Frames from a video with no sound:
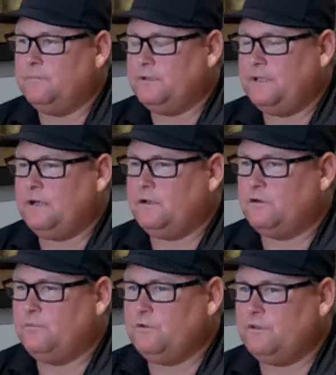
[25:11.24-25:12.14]
But yeah, our
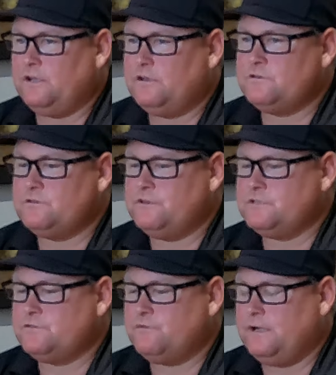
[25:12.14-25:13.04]
communications
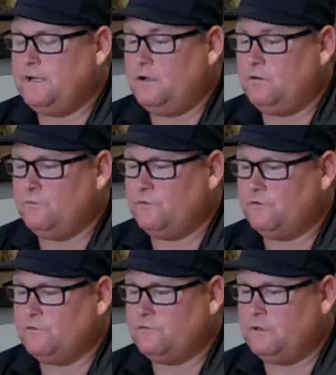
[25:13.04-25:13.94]
divisions right now,
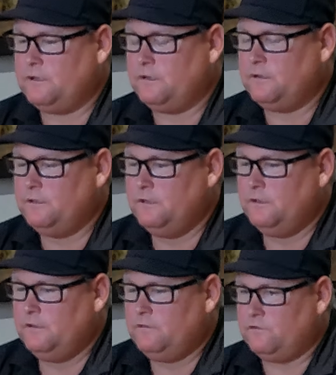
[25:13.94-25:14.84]
there's
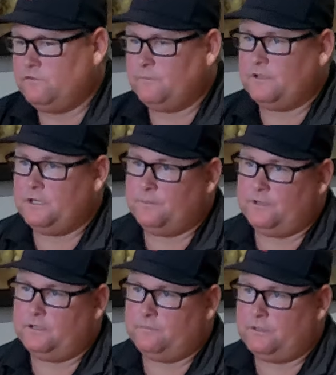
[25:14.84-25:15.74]
something
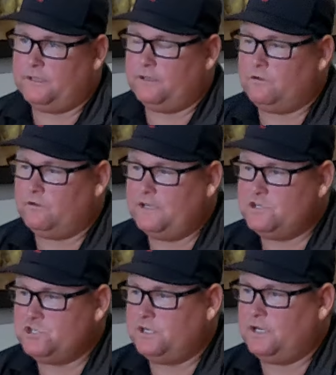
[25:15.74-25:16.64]
coming into play called
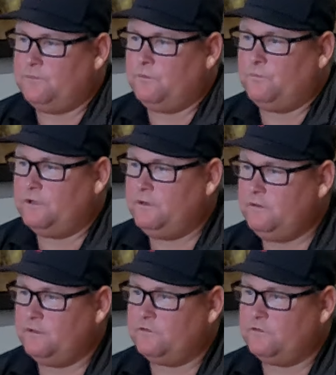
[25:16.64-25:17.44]
NG911.